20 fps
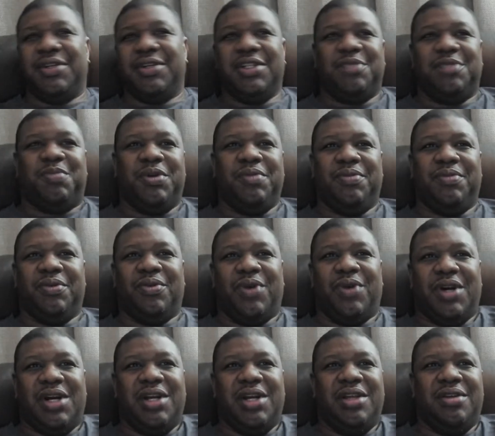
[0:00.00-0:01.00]
these people,
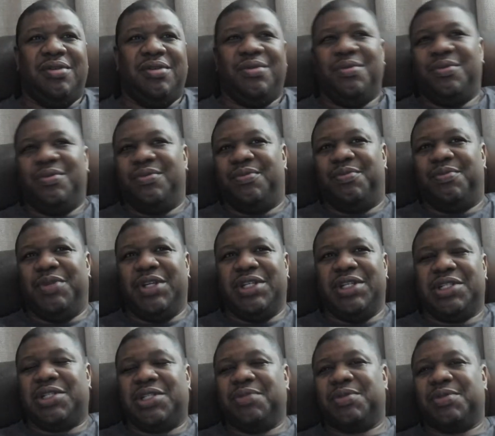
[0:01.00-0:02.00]
why are you
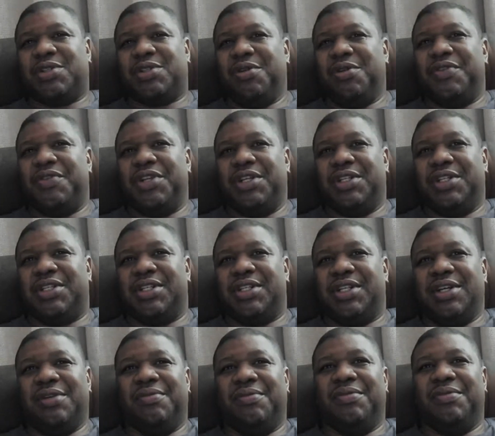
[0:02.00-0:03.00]
being subservient to
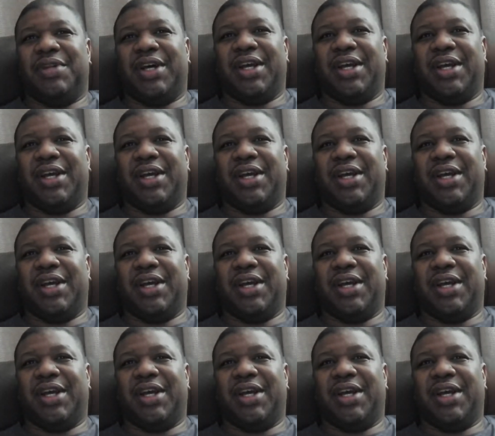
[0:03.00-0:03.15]
them?